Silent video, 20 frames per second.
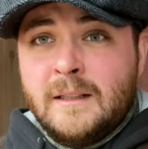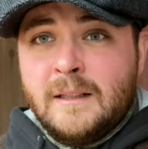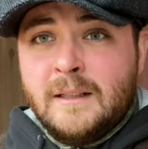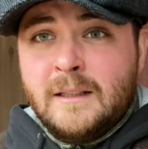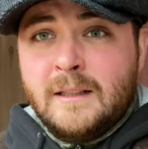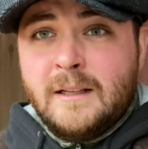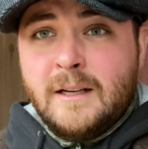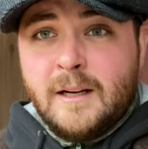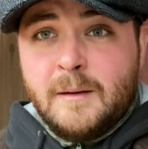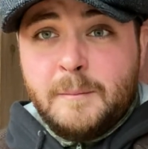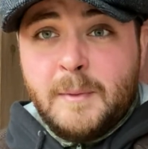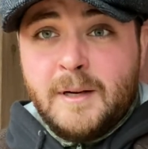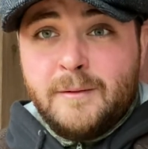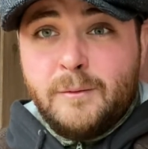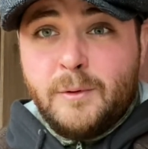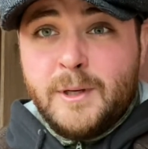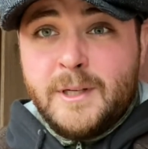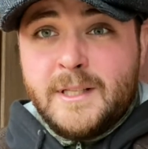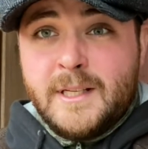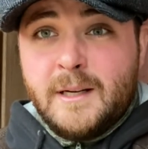cutting my
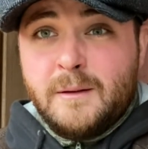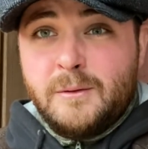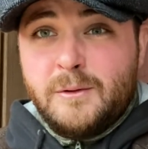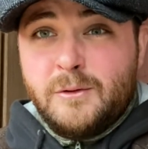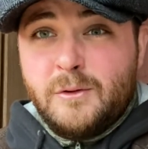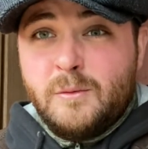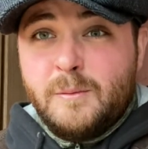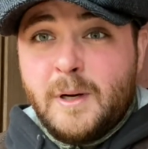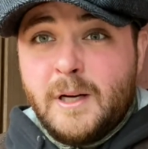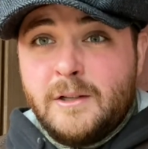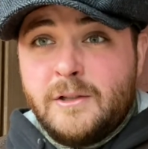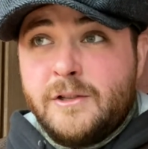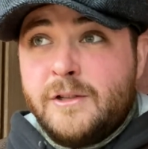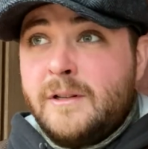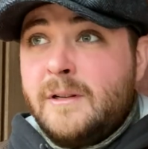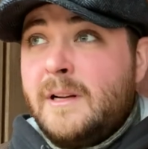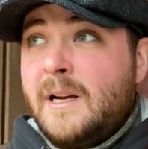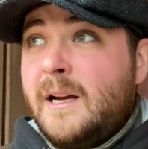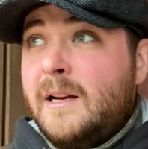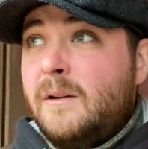voice out too
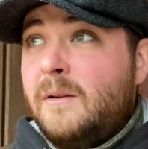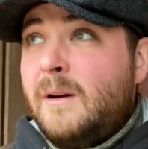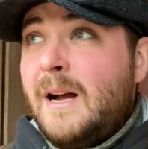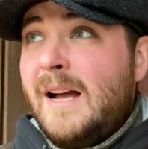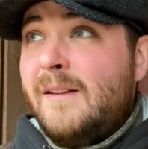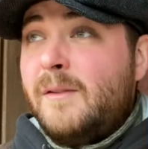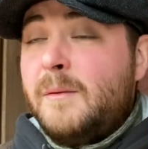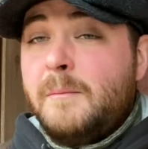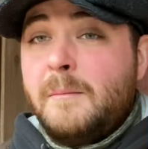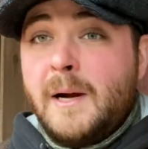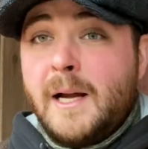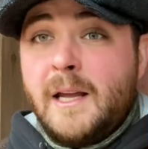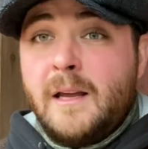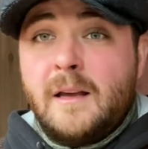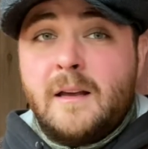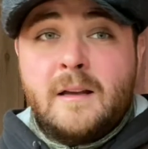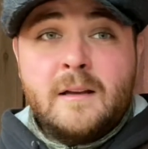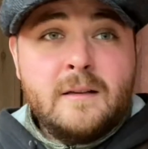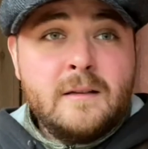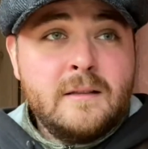much. I don't have a
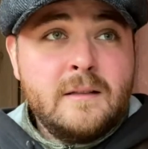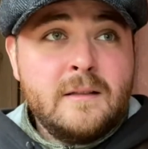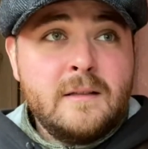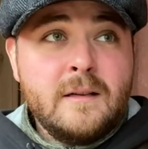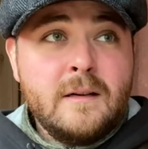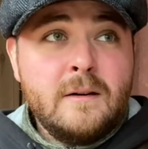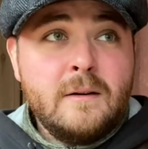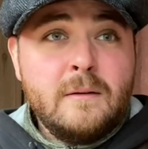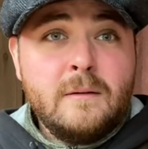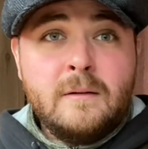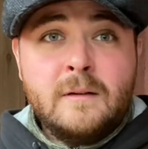mic, so